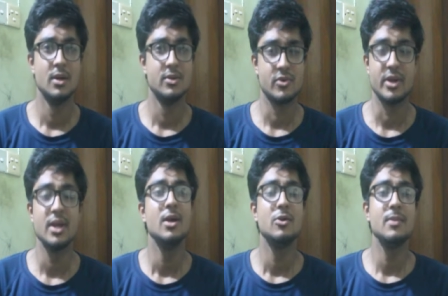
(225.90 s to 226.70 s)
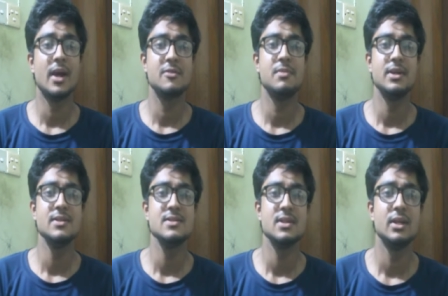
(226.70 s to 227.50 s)
sorry, to be
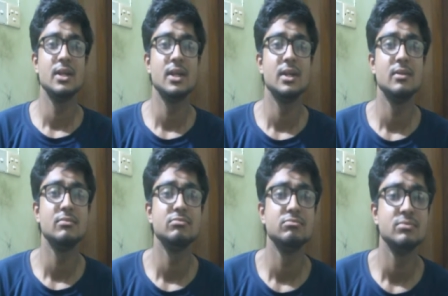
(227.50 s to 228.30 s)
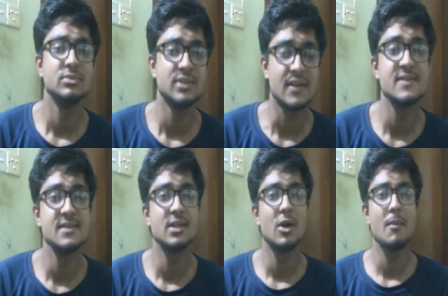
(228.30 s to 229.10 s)
expertise in
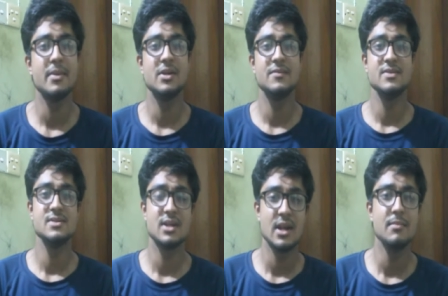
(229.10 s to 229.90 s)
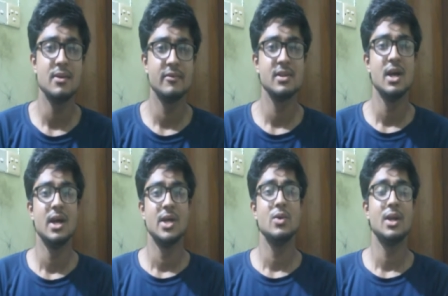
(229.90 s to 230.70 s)
successing the competitiveness in club level,
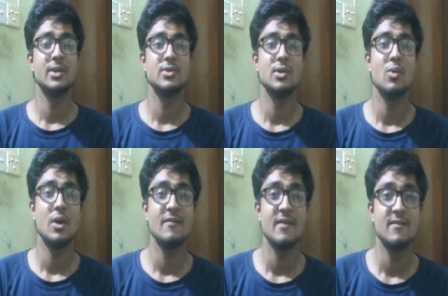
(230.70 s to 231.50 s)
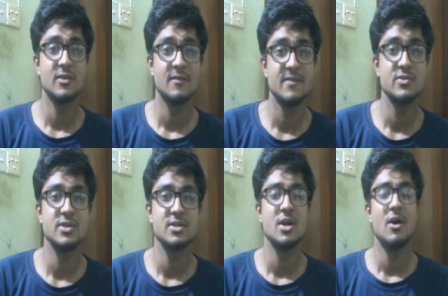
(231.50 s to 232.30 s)
you will actually qualify for the
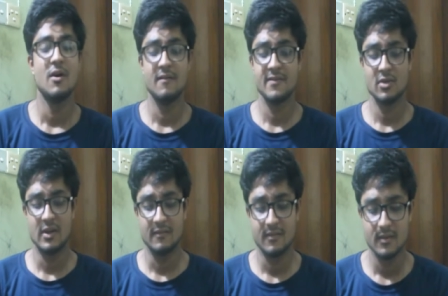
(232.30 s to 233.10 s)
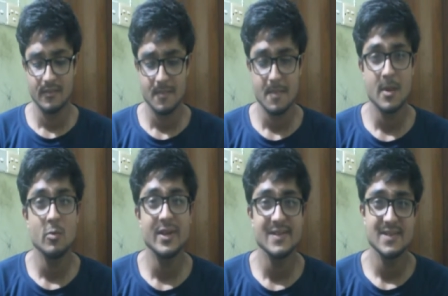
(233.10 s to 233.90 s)
future of your life. Then we
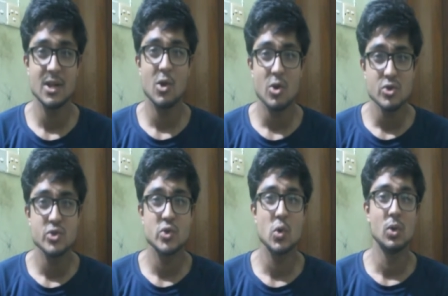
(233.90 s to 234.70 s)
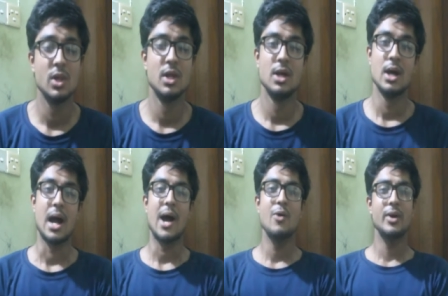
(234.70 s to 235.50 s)
can see the control.
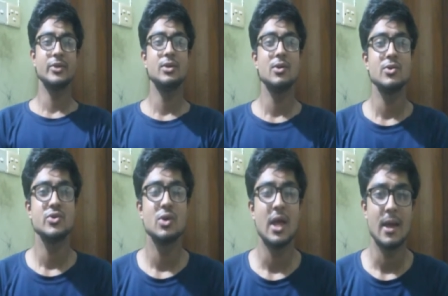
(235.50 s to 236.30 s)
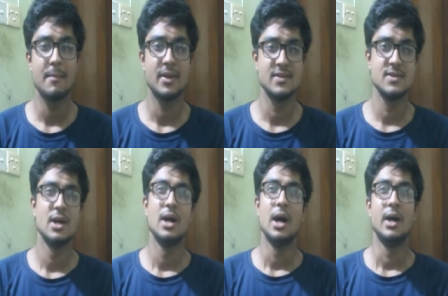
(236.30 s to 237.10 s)
How actually control happens?
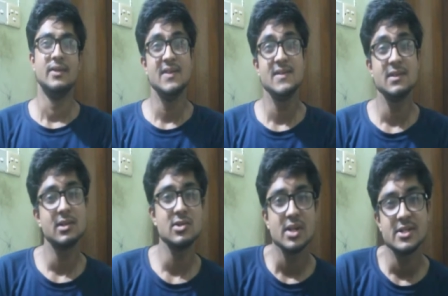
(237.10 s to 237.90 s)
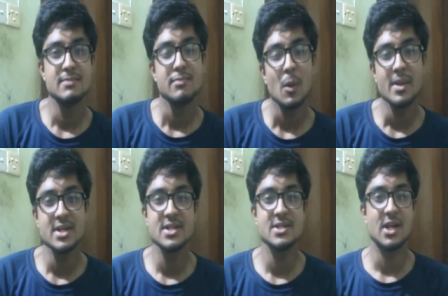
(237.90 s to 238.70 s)
This is actually a
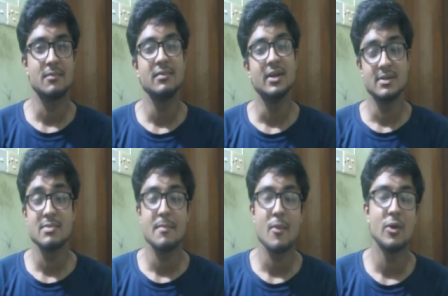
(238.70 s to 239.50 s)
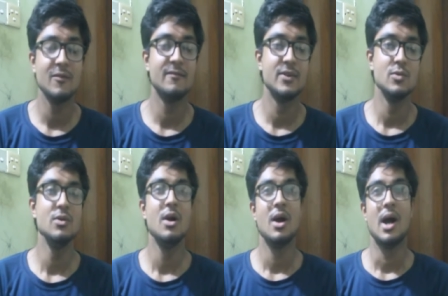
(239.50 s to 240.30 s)
diplomatic term in my point of view.
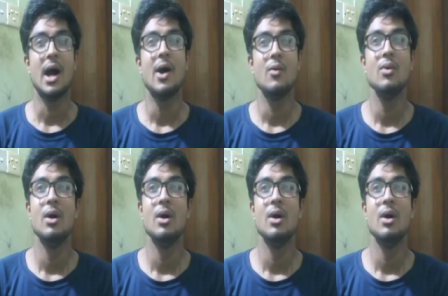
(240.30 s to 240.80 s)
How